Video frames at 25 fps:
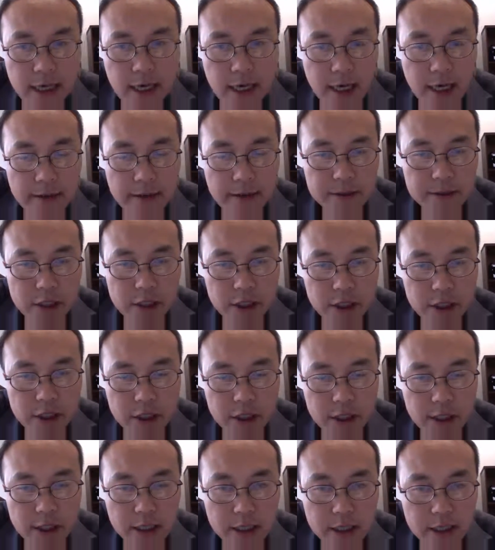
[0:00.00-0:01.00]
I'm
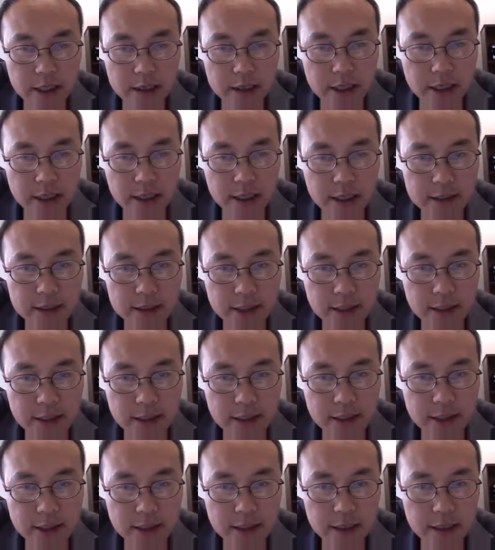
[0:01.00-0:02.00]
teaching CS
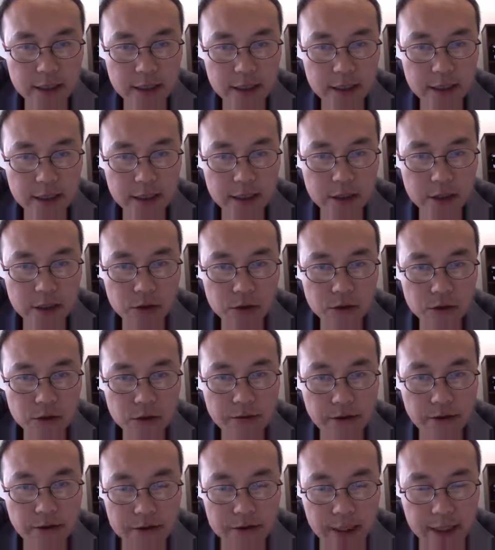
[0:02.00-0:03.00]

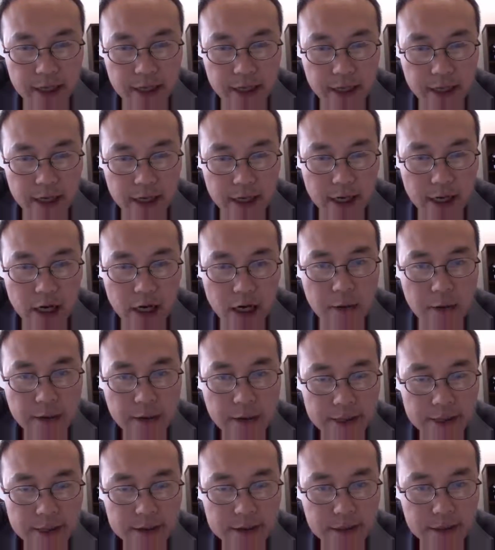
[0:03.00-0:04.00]
250
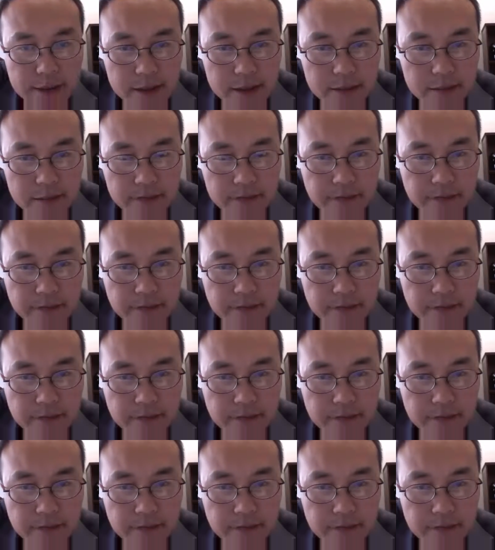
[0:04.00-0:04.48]
operating system